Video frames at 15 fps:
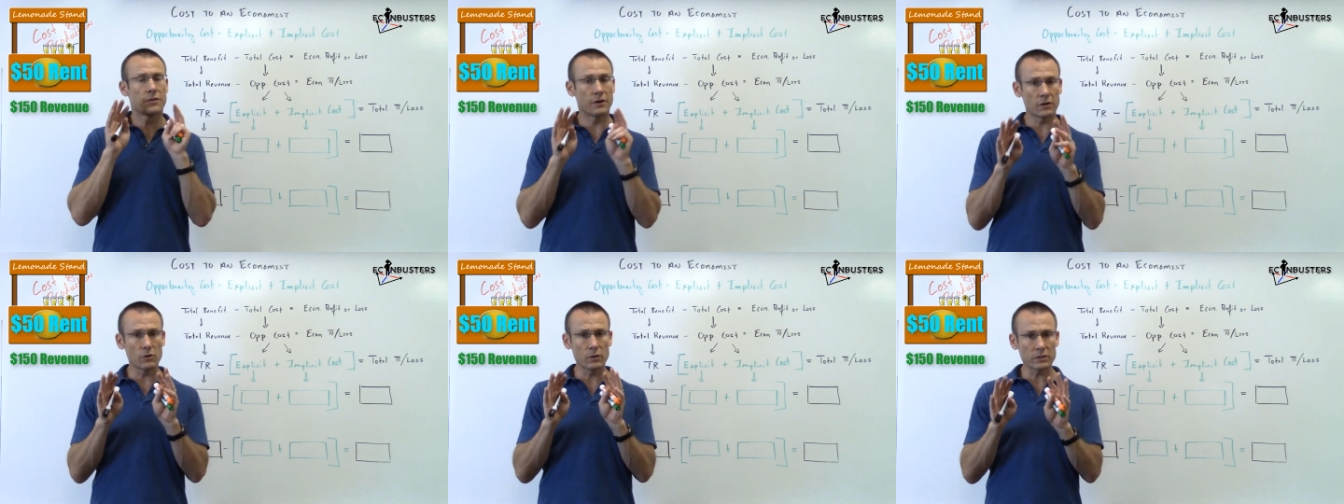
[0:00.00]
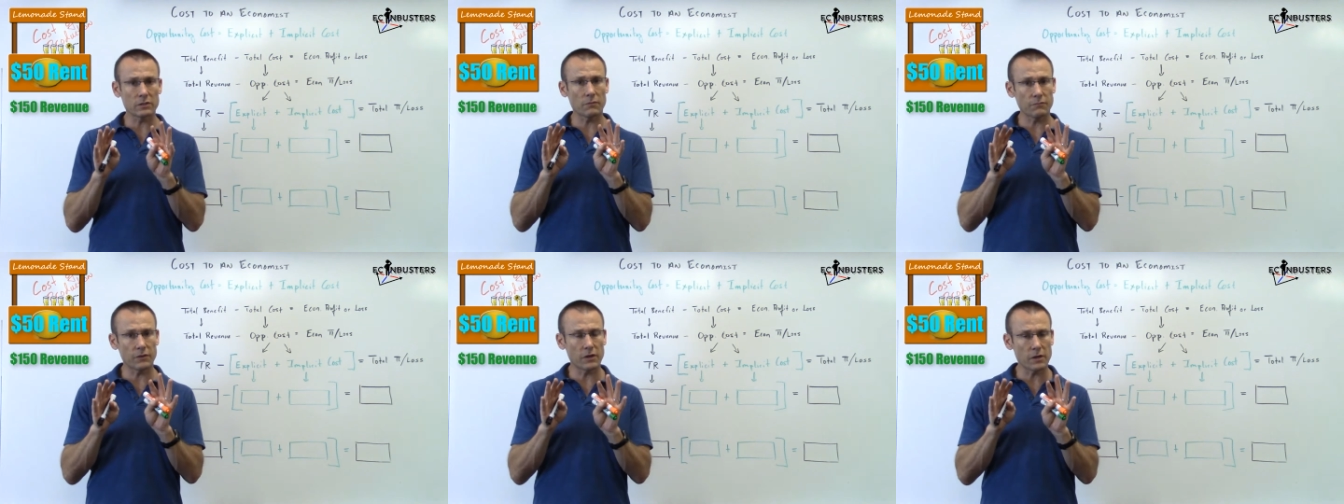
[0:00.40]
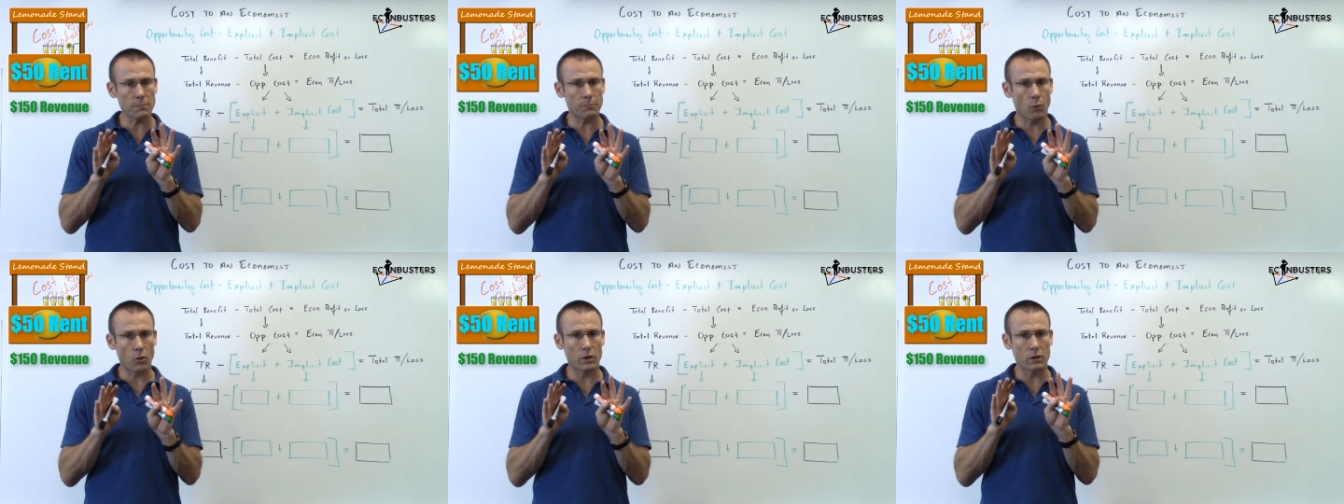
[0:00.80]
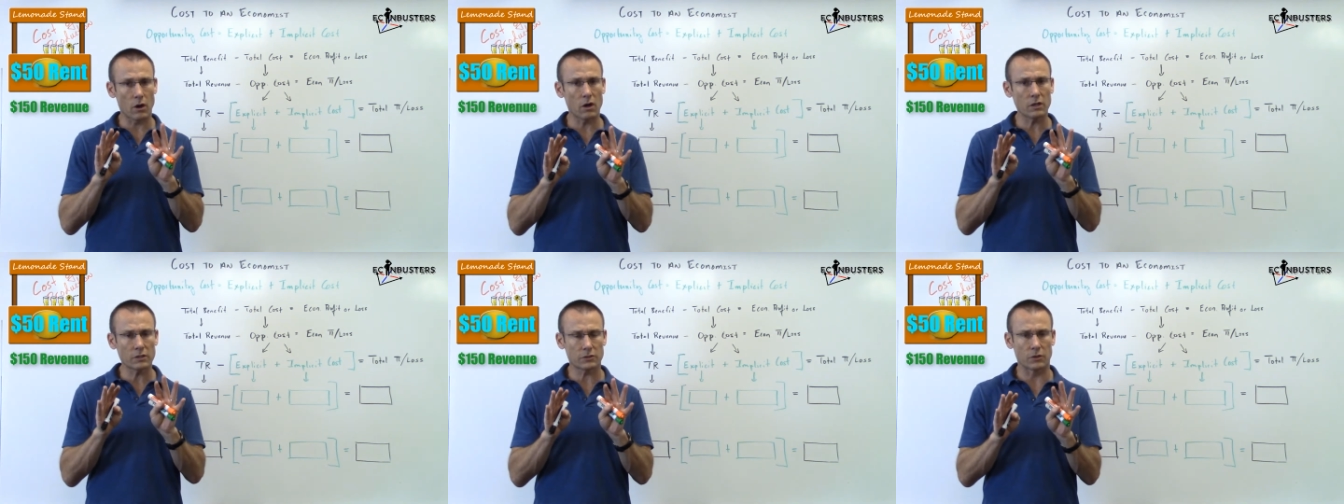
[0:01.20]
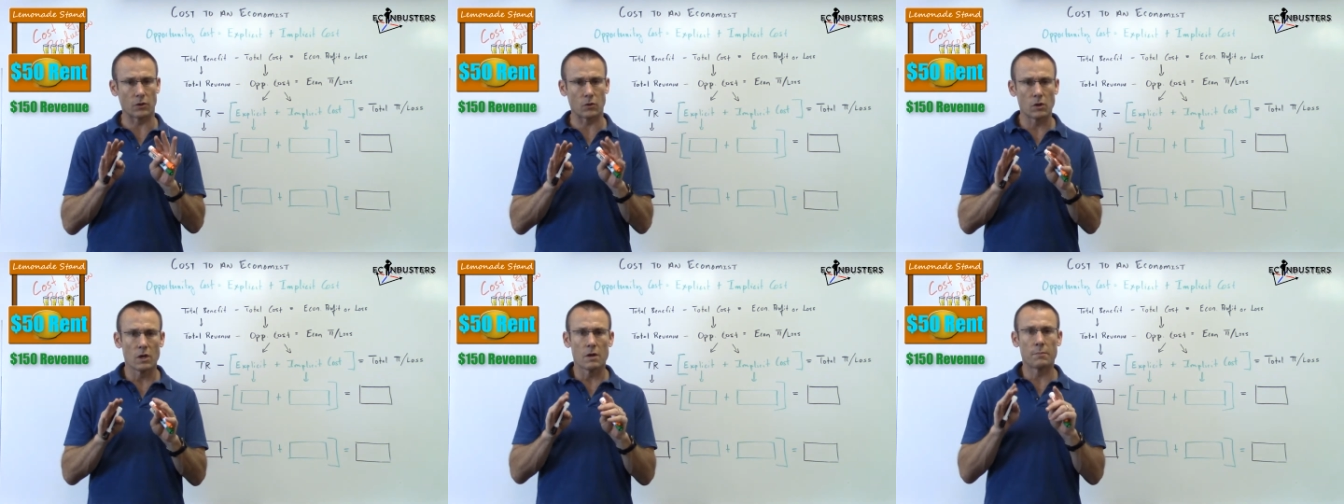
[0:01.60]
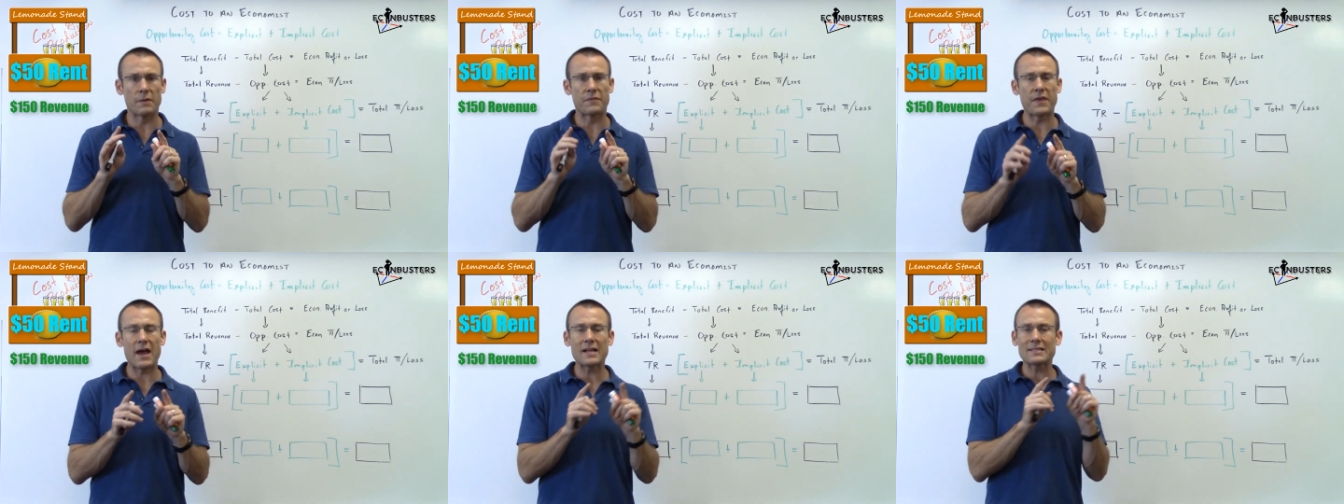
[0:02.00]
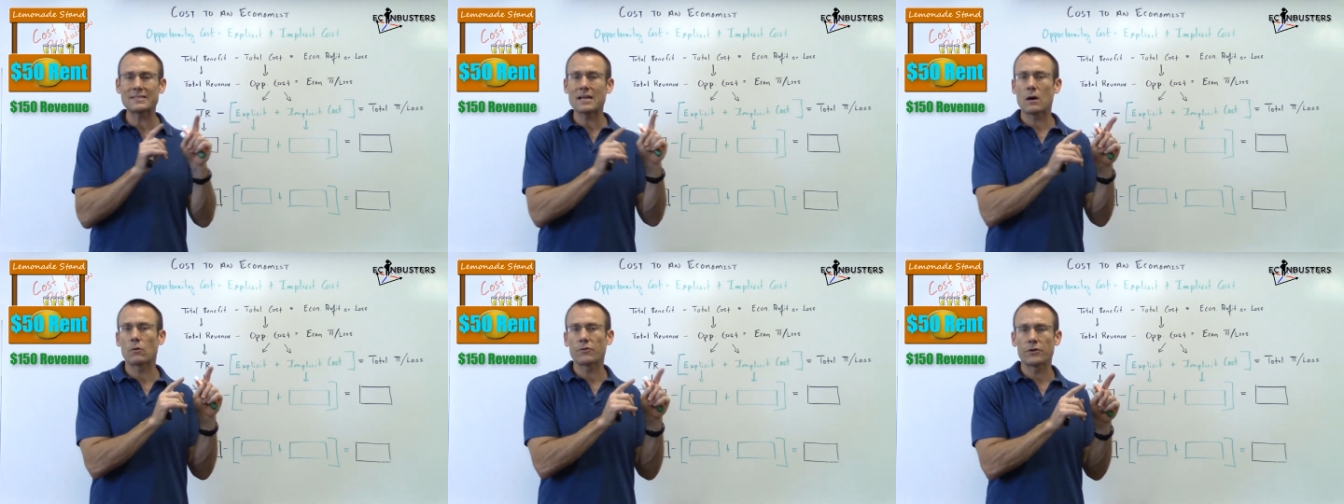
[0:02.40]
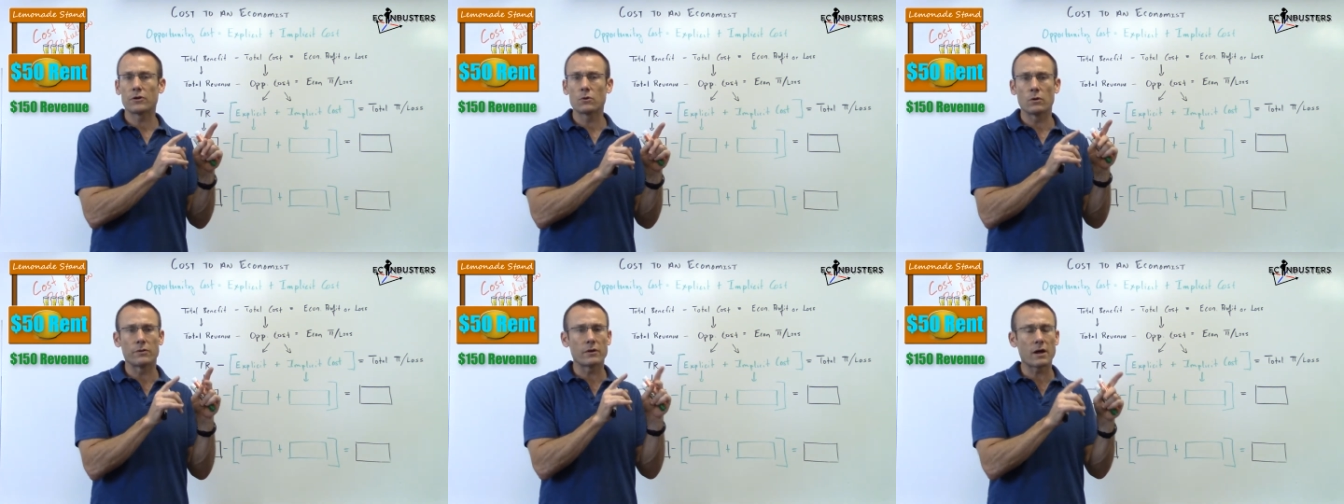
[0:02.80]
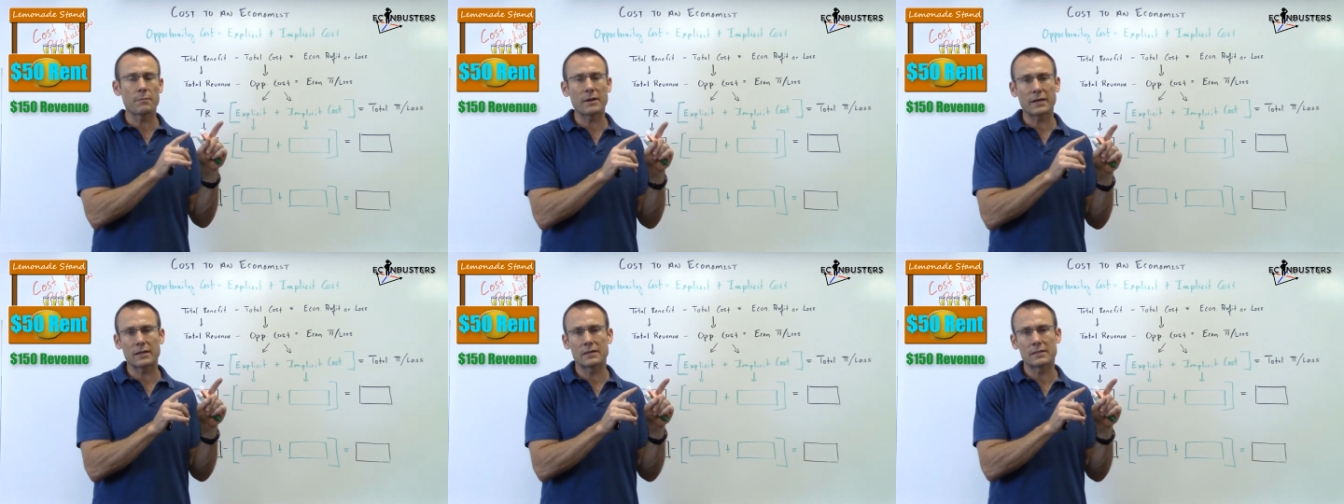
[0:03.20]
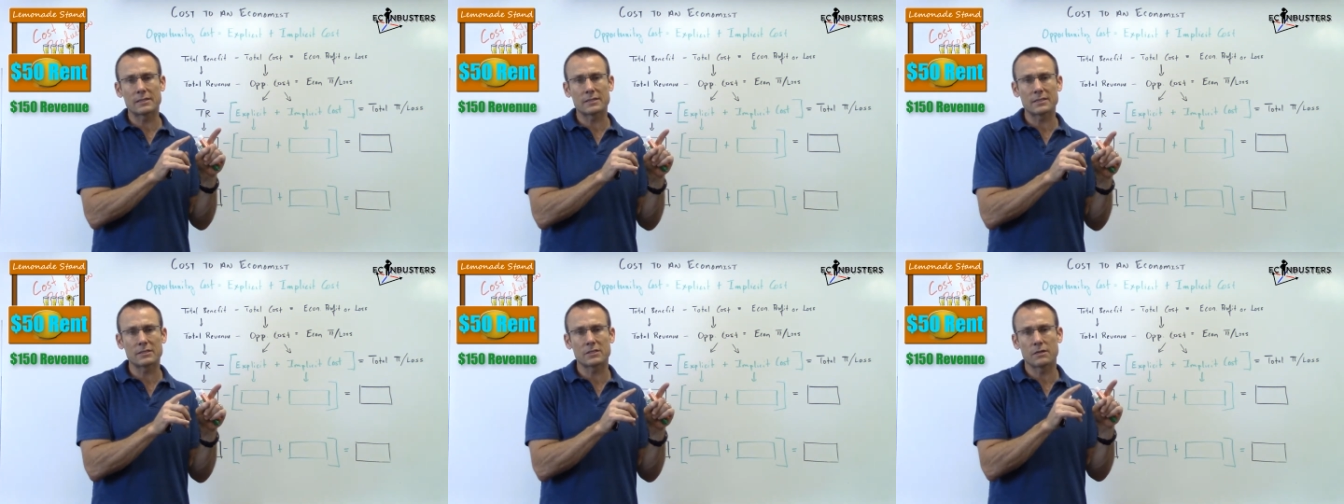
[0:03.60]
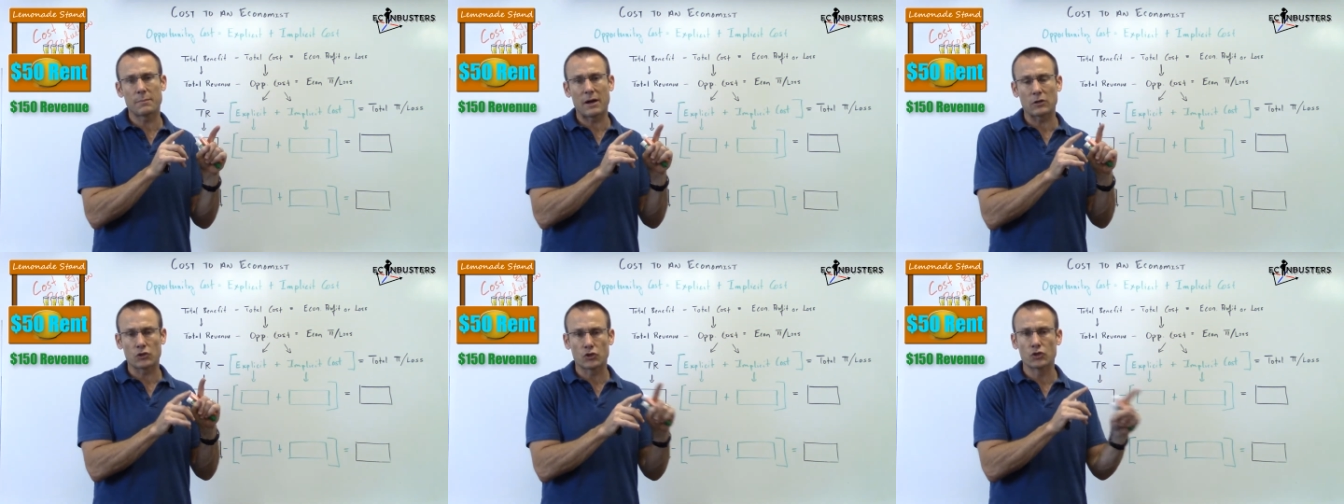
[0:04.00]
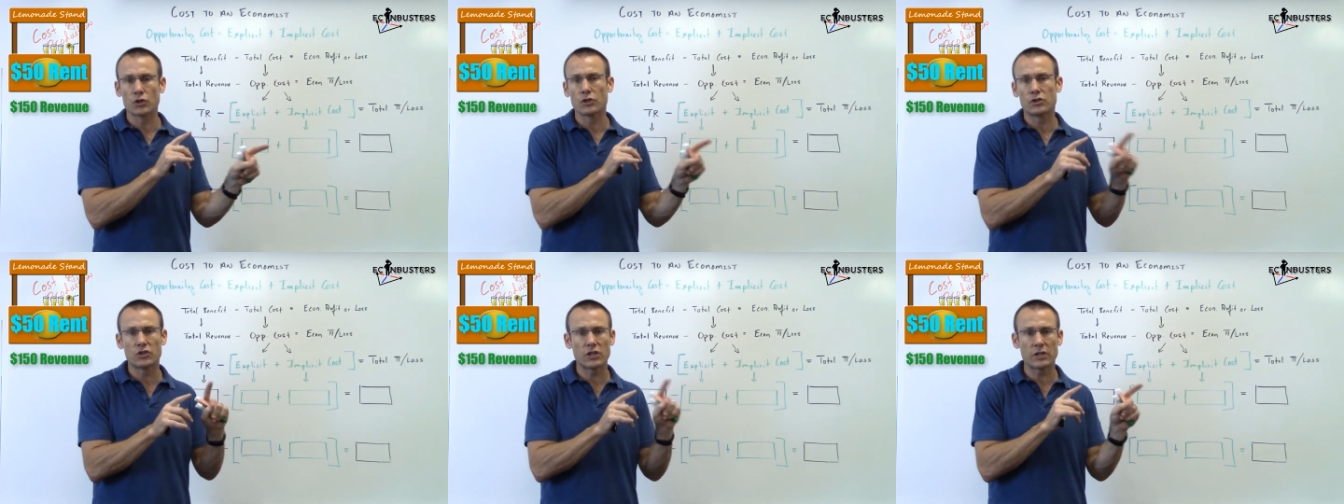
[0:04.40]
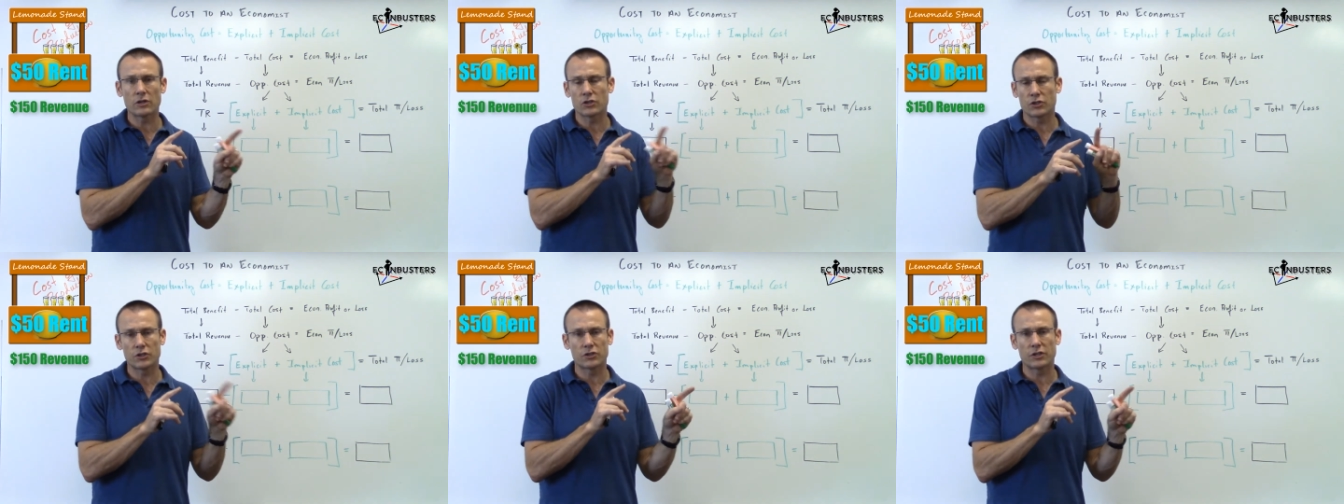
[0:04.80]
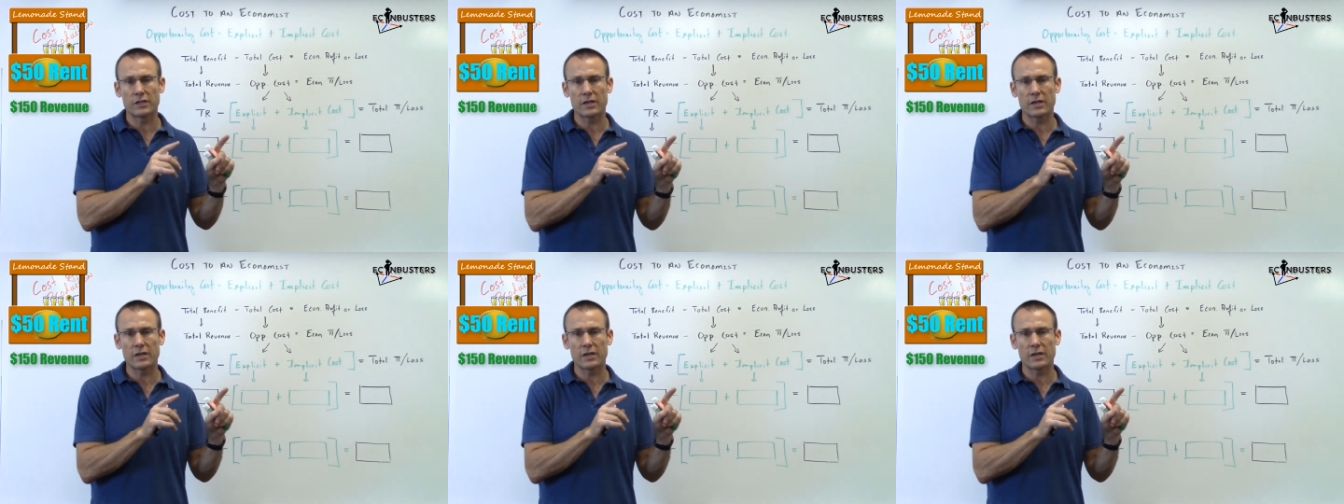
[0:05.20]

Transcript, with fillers: They're doing something very important also, but that's not what they're doing. They're not making a decision about should she or should she